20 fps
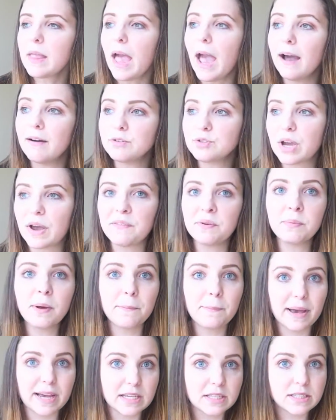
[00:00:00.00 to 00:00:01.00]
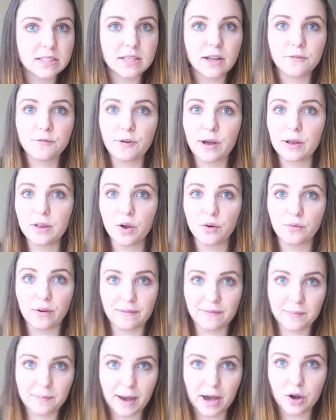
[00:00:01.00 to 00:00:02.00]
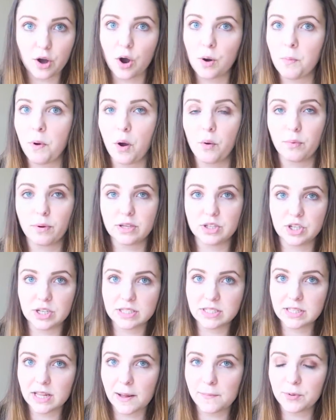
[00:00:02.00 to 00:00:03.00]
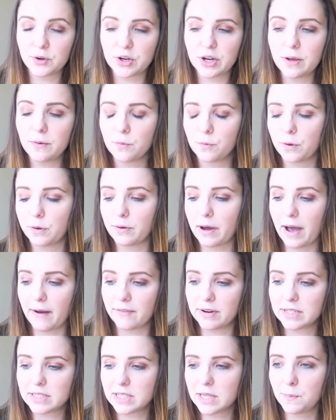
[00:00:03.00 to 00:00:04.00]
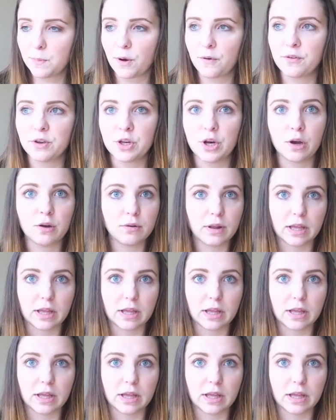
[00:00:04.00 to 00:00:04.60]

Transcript: I was driving my best friend Raymond back home. We just slumbered it. We were having a sleepover, you know,